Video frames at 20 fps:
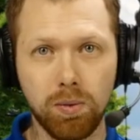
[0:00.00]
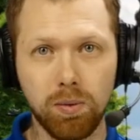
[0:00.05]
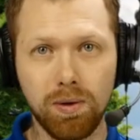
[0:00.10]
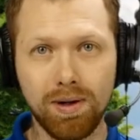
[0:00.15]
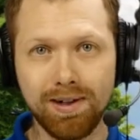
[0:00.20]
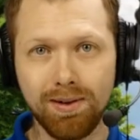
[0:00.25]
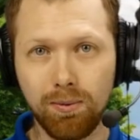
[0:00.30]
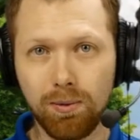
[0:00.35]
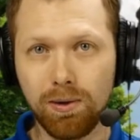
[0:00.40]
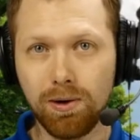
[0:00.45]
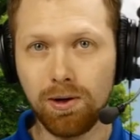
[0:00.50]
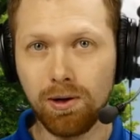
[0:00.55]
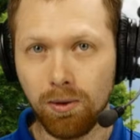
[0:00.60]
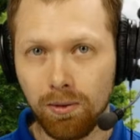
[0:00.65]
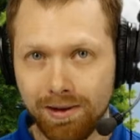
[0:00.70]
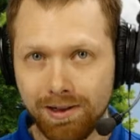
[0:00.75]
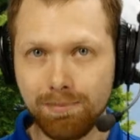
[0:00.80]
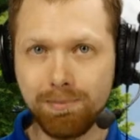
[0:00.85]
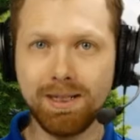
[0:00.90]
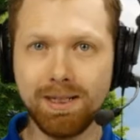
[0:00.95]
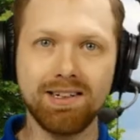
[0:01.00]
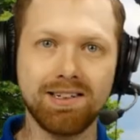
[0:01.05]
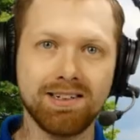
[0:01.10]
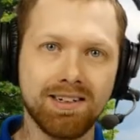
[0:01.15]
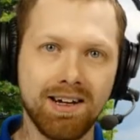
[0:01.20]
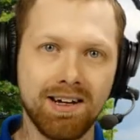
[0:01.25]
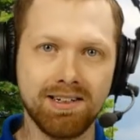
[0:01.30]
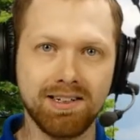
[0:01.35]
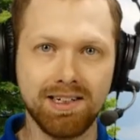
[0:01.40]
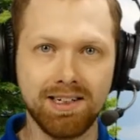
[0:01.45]
what we're going to be
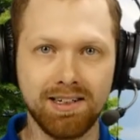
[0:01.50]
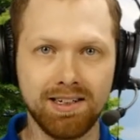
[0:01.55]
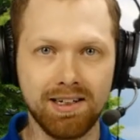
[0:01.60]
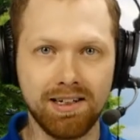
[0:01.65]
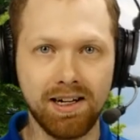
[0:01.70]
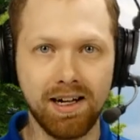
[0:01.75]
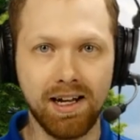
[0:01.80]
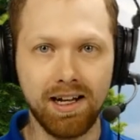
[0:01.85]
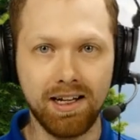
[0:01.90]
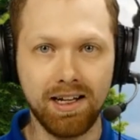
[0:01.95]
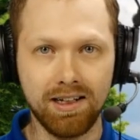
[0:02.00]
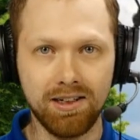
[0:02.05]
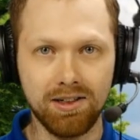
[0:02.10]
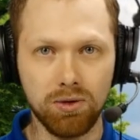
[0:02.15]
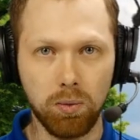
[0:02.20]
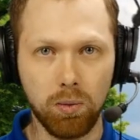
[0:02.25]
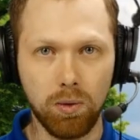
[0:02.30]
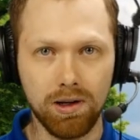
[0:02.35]
discussing today is